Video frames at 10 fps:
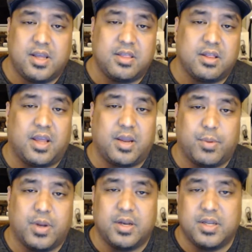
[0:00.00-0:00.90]
hit the
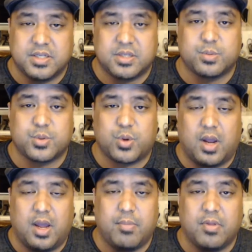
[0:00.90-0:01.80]
like button, hit
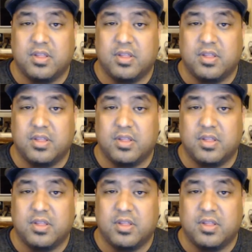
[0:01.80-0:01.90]
subscribe,